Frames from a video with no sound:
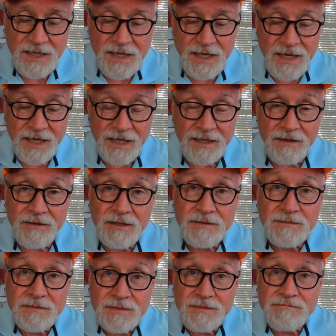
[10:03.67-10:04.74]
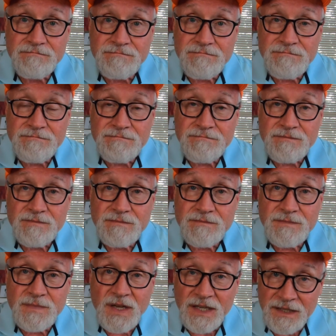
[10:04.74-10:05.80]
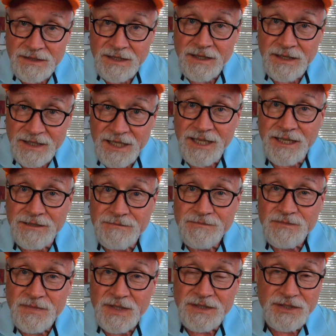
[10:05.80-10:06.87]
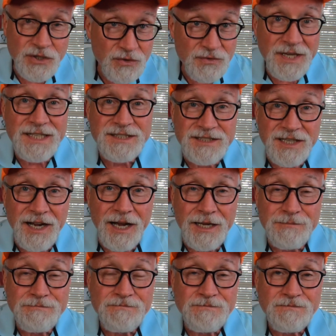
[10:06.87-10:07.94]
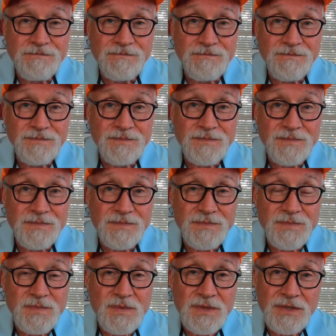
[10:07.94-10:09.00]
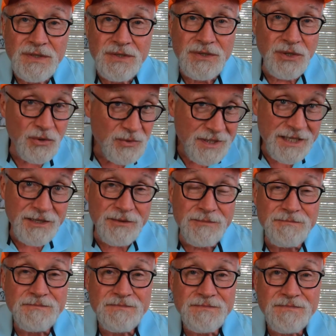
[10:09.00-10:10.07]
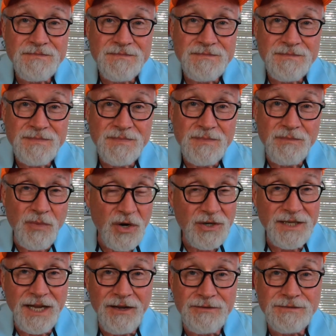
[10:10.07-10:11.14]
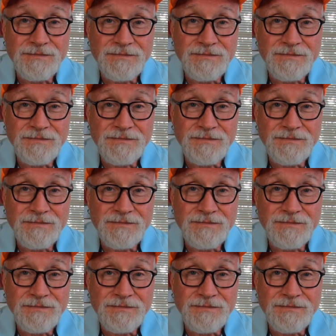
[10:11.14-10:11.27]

And again, until next time, go get 'em. Mark out.